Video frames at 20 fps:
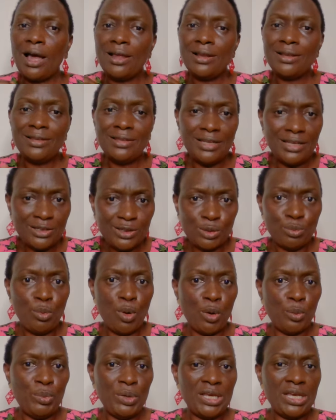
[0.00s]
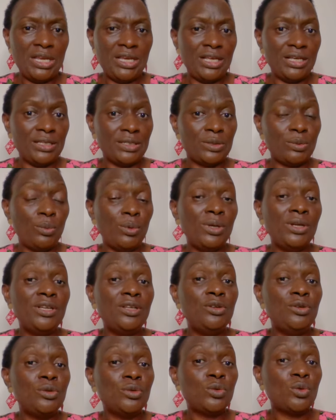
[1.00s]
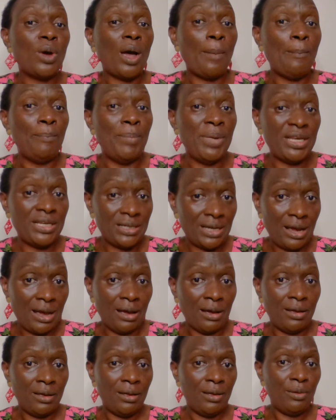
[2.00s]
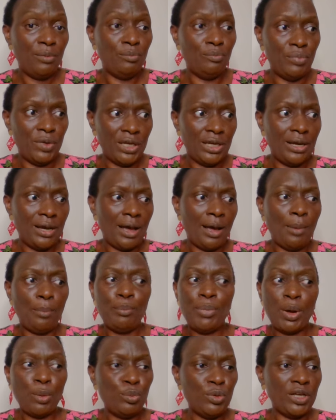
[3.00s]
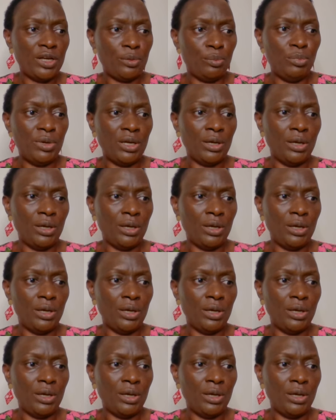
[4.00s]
these small beginnings will lead you to a better, bigger public